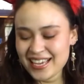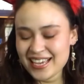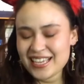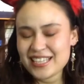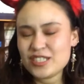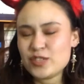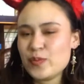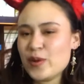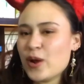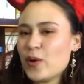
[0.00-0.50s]

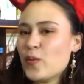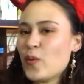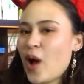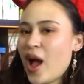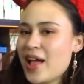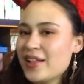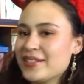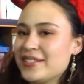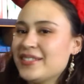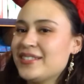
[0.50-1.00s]
It's been a
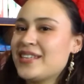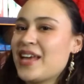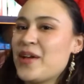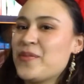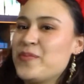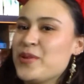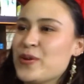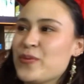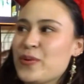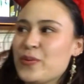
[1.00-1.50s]
while since I've
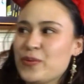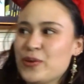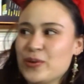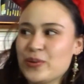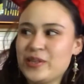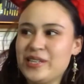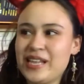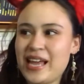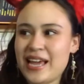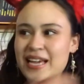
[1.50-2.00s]
been
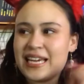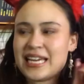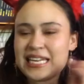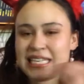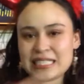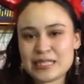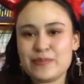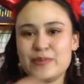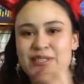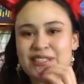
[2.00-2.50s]
reviewing like a
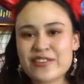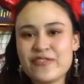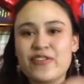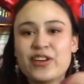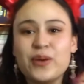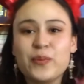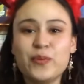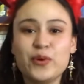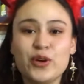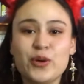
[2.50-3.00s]

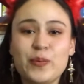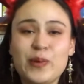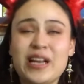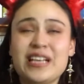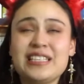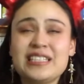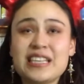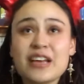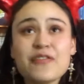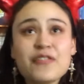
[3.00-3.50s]
specific book, but I
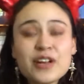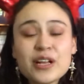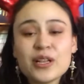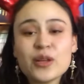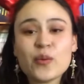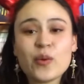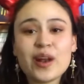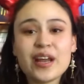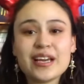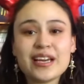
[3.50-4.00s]
definitely
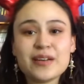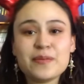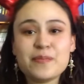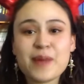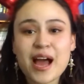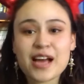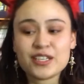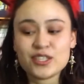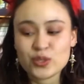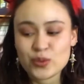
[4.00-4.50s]
want to get
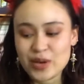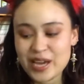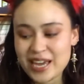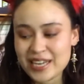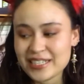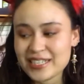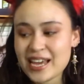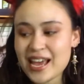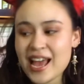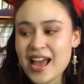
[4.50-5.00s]
back to
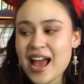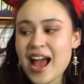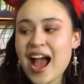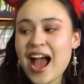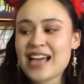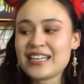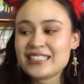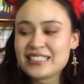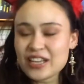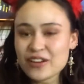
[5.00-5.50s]
it.
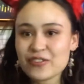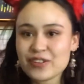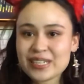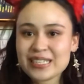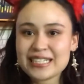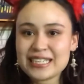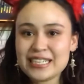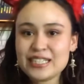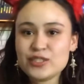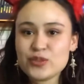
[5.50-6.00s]
I
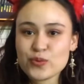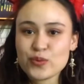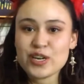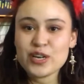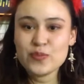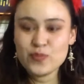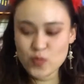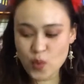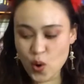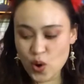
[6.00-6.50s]
definitely need to
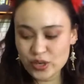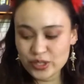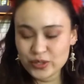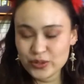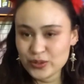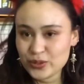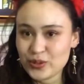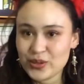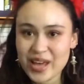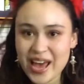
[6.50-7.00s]
read more to
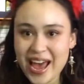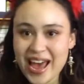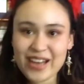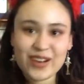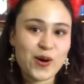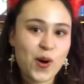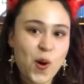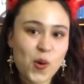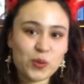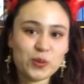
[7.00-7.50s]
do
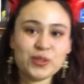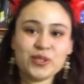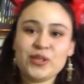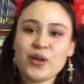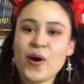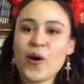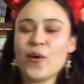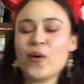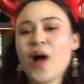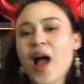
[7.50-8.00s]
that
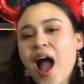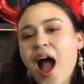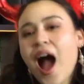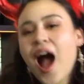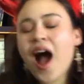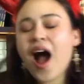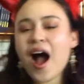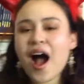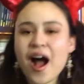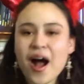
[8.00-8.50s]
also.
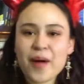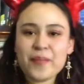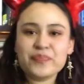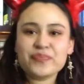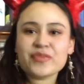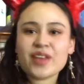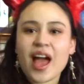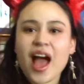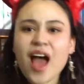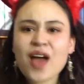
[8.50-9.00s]

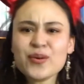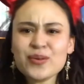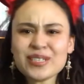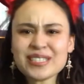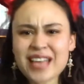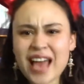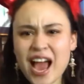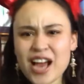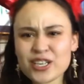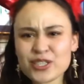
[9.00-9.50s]
Um, I was
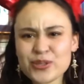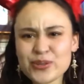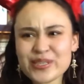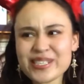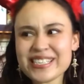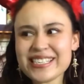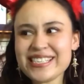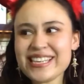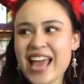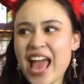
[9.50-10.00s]

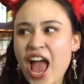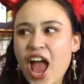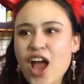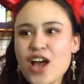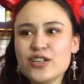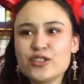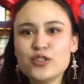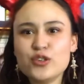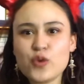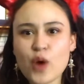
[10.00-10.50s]
actually
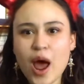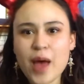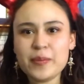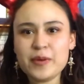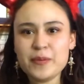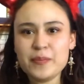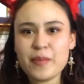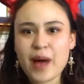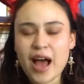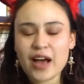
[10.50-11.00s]

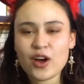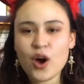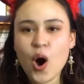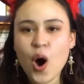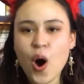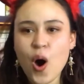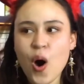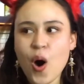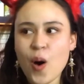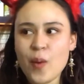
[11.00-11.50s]
driving back
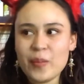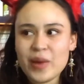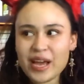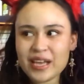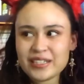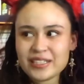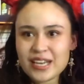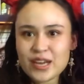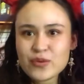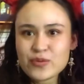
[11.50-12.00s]
home
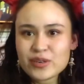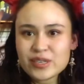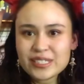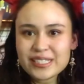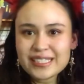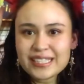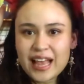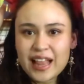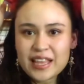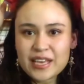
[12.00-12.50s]
and they were
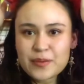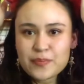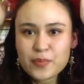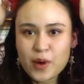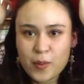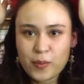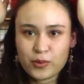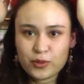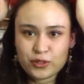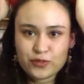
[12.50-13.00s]
selling
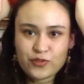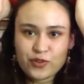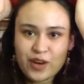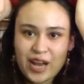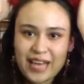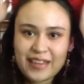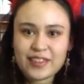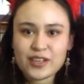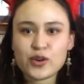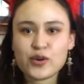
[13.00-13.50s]
bubbles for
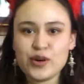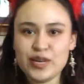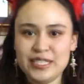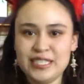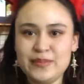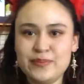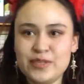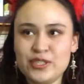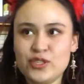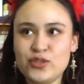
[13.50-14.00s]
like the
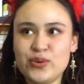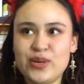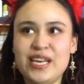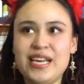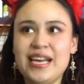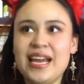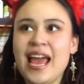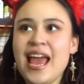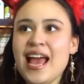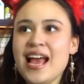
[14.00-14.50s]
Christmas
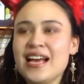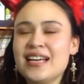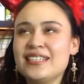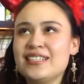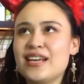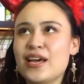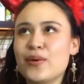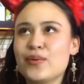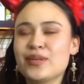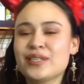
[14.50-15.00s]
tree.
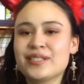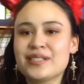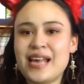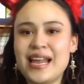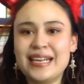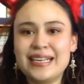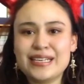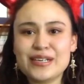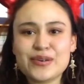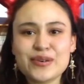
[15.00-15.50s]
They were
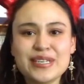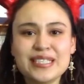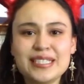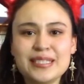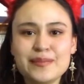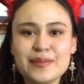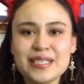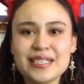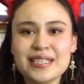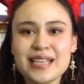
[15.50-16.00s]
selling
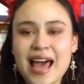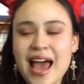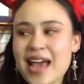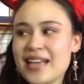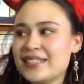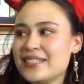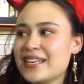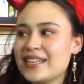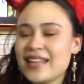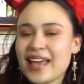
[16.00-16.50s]
Christmas
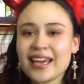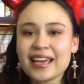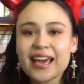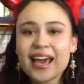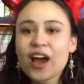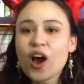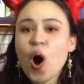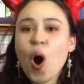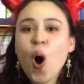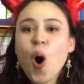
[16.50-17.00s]
lights and like,
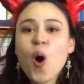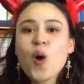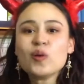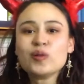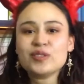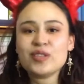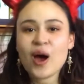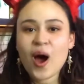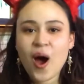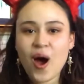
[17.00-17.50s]

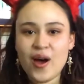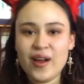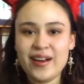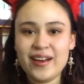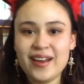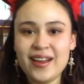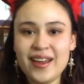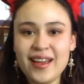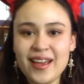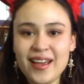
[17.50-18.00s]
hold
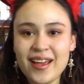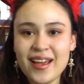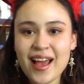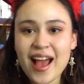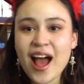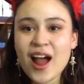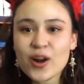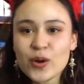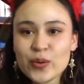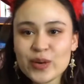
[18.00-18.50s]
on.
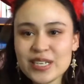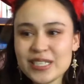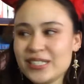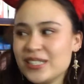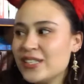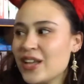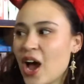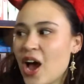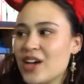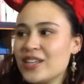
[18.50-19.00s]
Halloween is
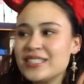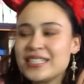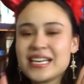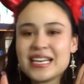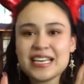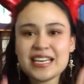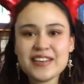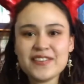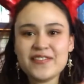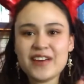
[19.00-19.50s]
not
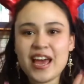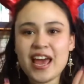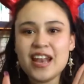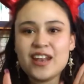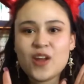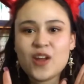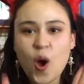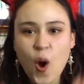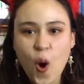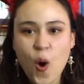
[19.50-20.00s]

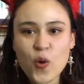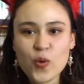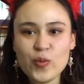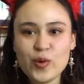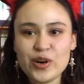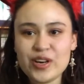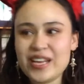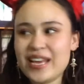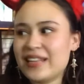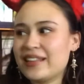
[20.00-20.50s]
even
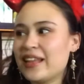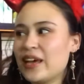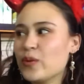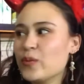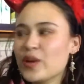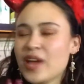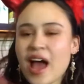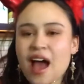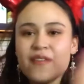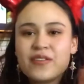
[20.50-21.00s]
over yet. Like
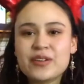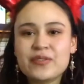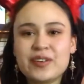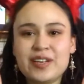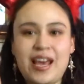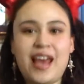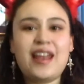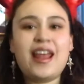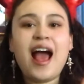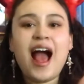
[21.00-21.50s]
we haven't even
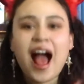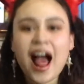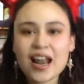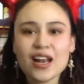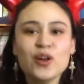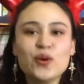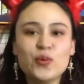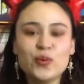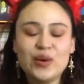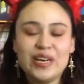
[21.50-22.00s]
had
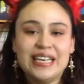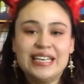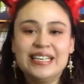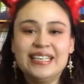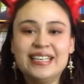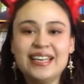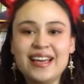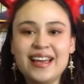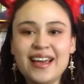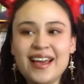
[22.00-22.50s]

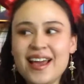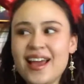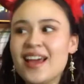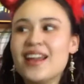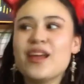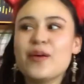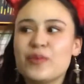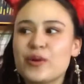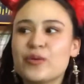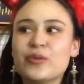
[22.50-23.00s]
Halloween and
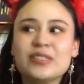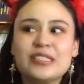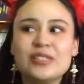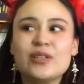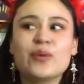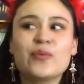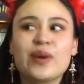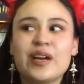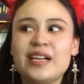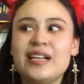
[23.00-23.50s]
everyone's
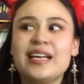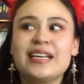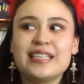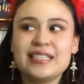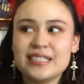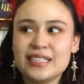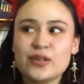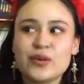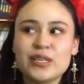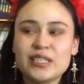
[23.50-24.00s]
already like
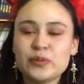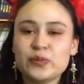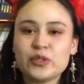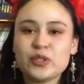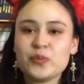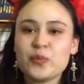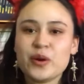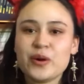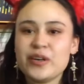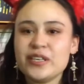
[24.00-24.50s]
in the Christmas
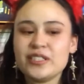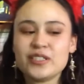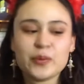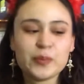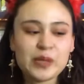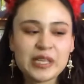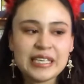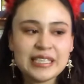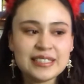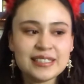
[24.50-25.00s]
spirit. So
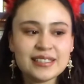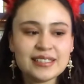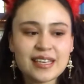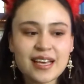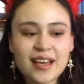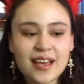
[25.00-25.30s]
please,